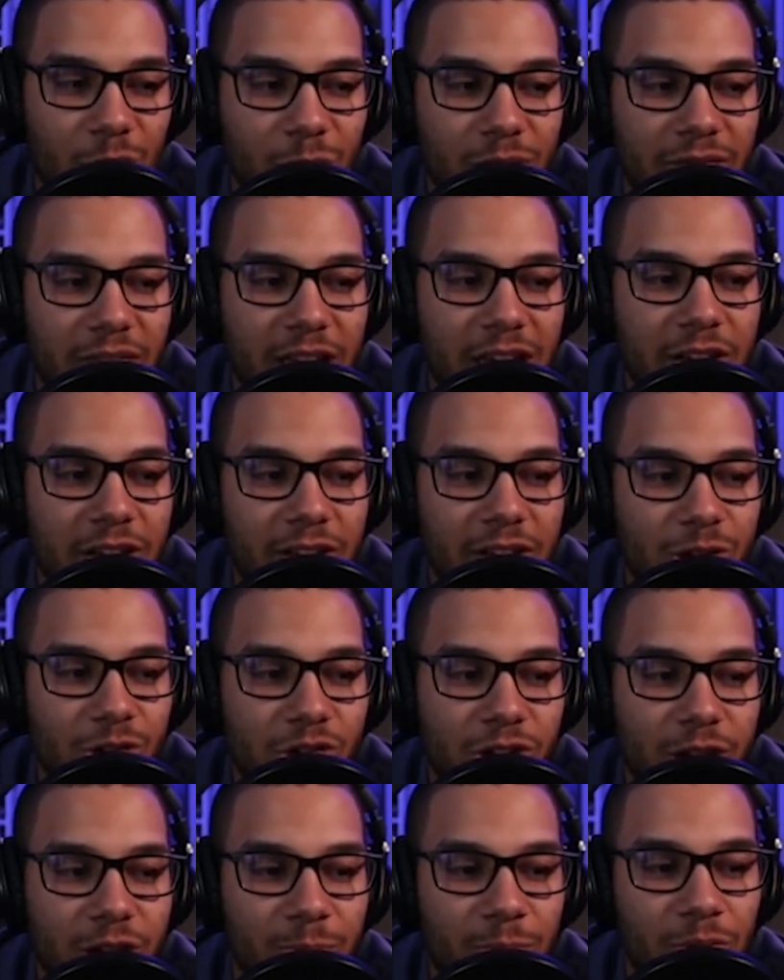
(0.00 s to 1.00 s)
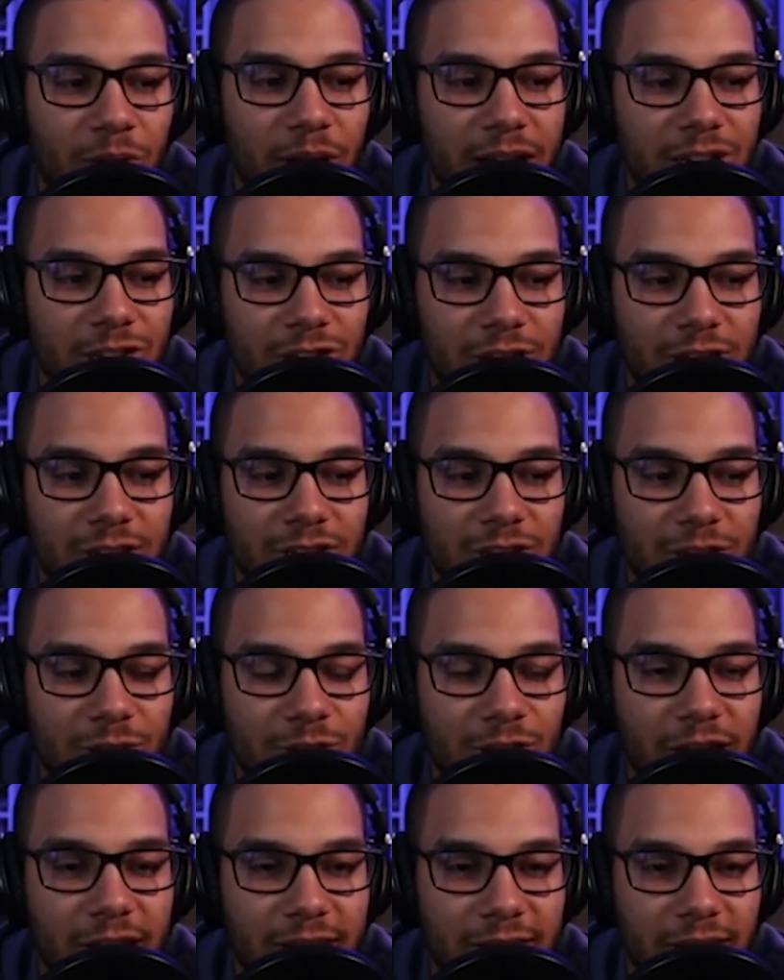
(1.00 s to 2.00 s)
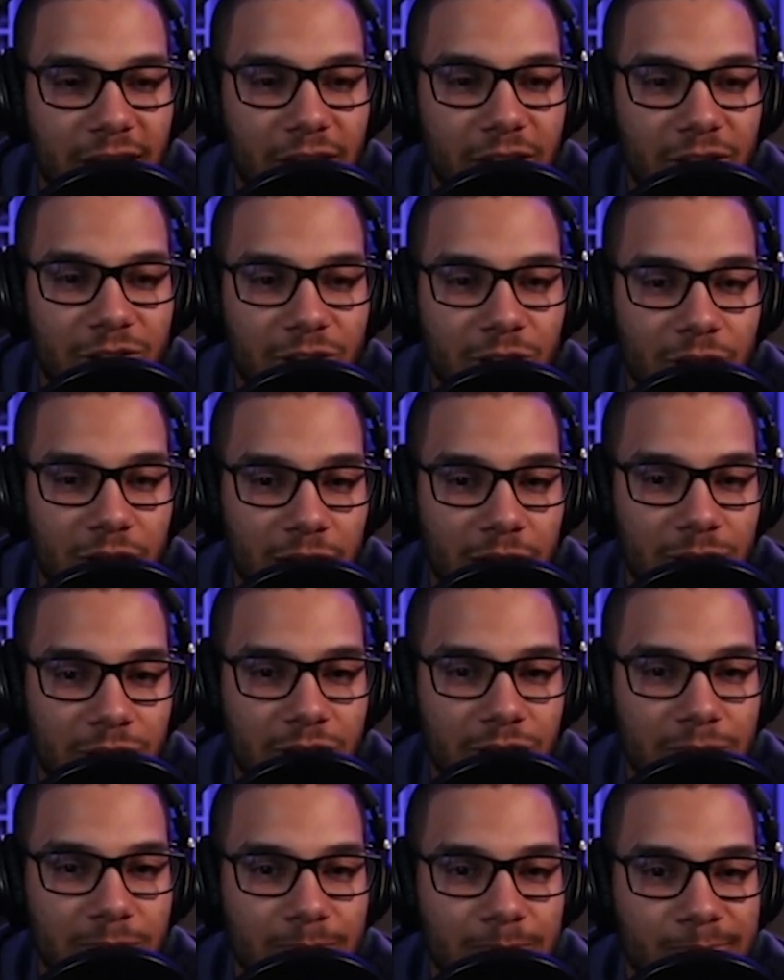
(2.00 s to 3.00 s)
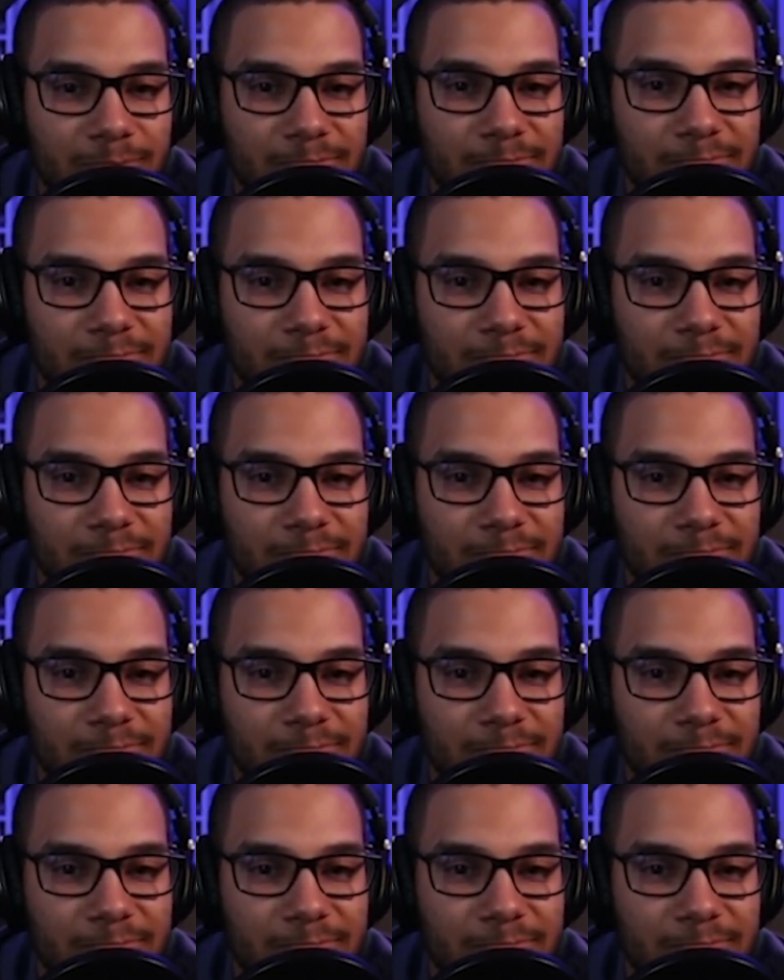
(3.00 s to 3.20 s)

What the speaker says: or would they eventually branch into like the other 2 games?